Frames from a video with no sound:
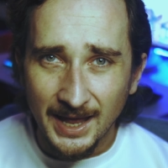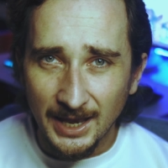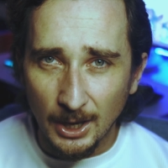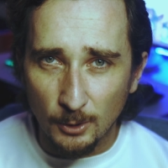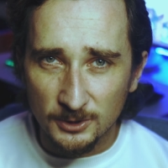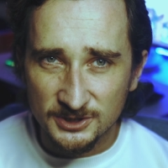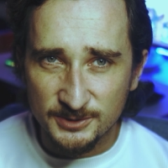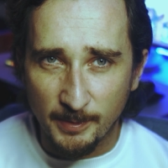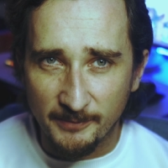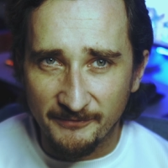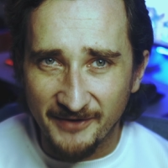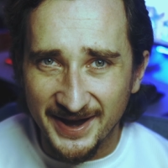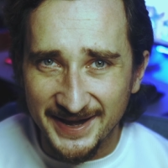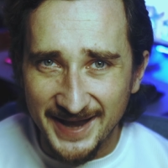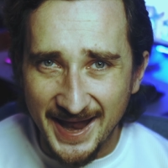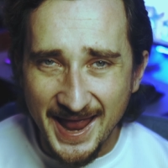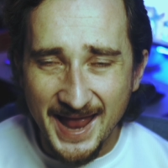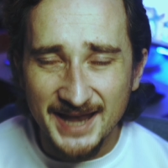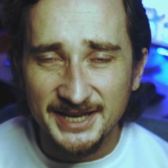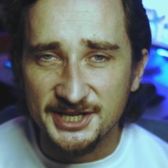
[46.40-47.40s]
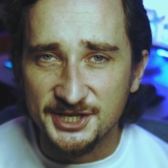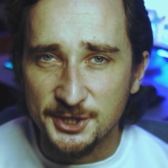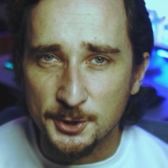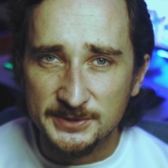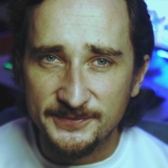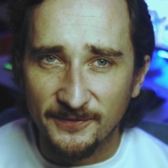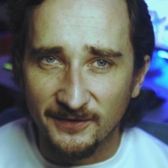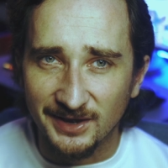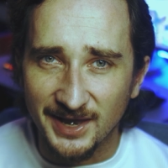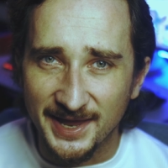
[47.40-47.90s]
I'll also provide any
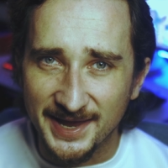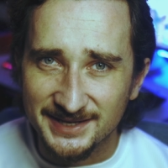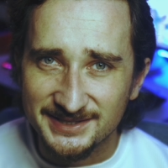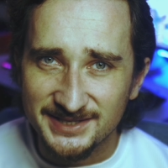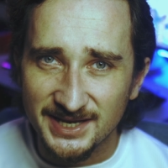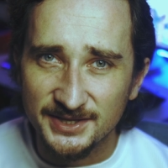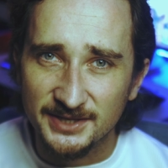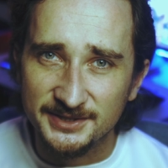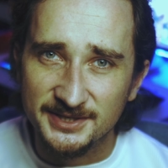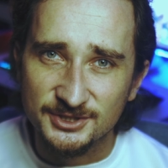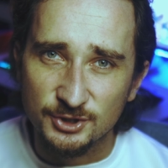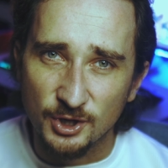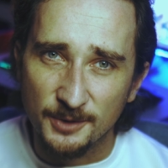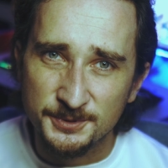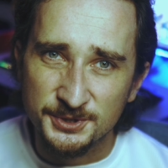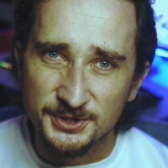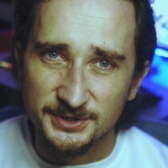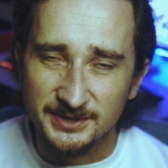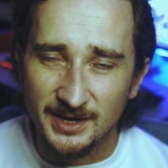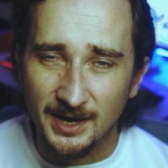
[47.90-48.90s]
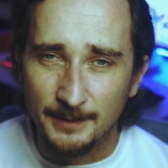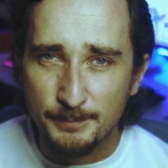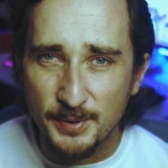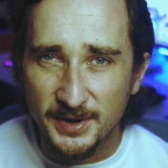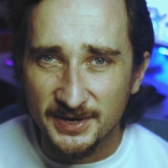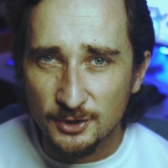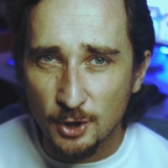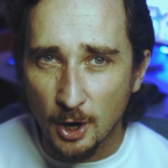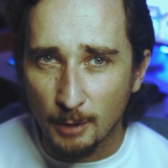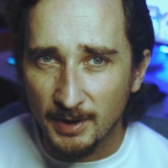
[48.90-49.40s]
useful links in the description and
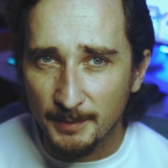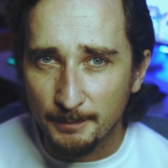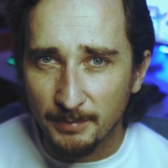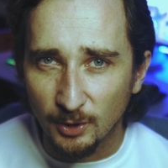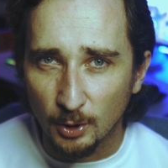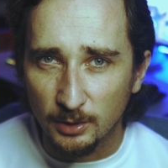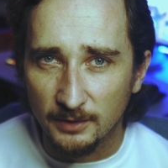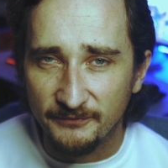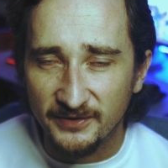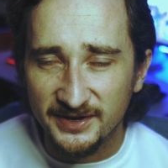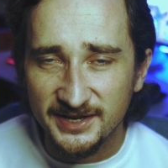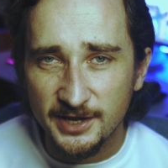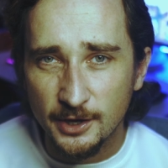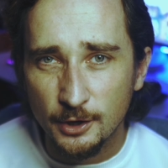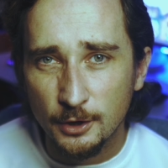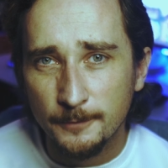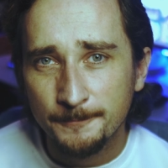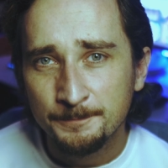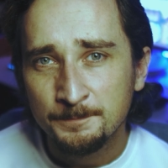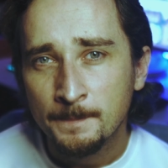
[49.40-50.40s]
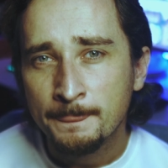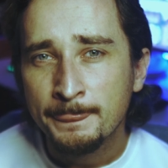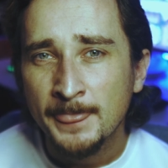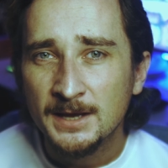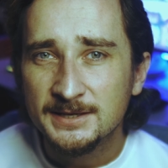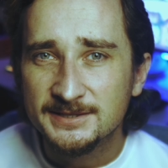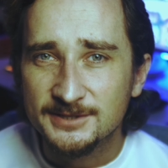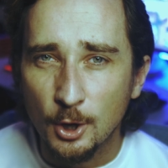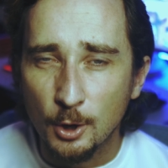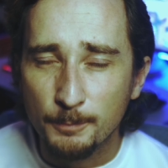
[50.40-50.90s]
pinned comment below the video,
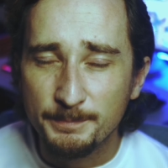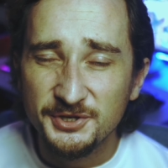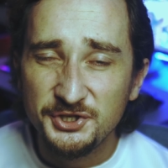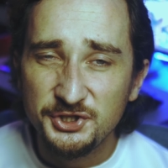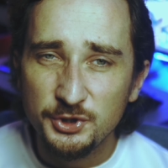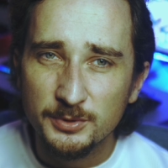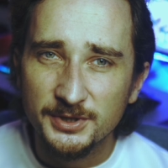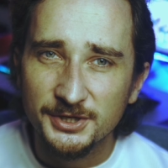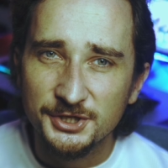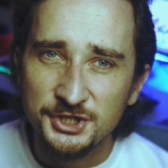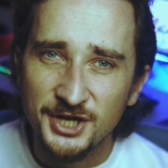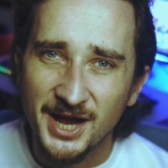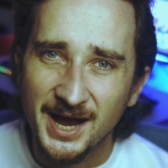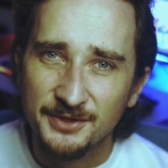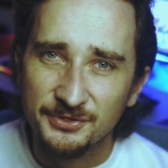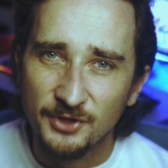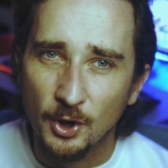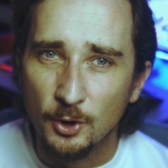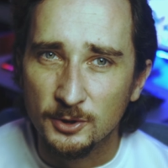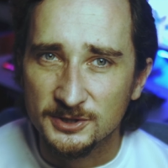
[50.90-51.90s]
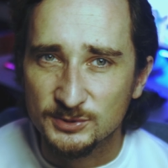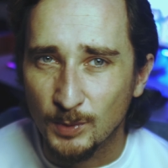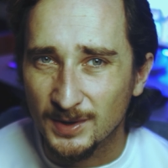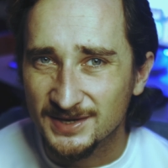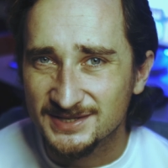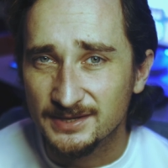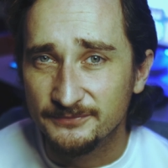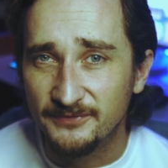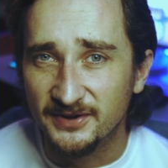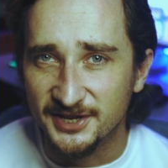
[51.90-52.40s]
so be sure to check those
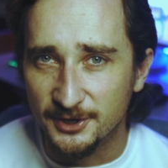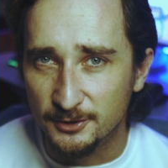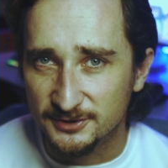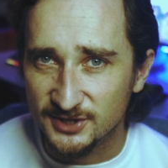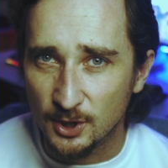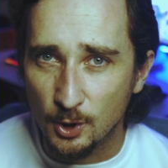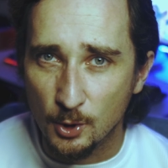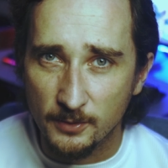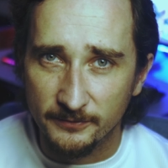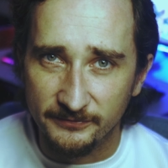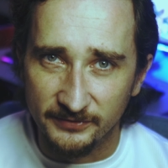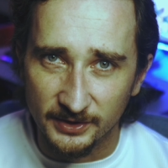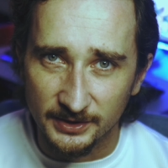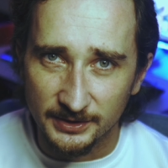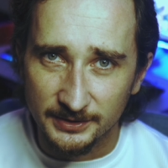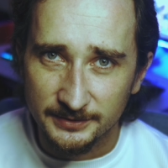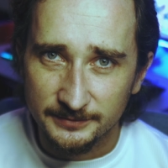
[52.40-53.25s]
once the video is over.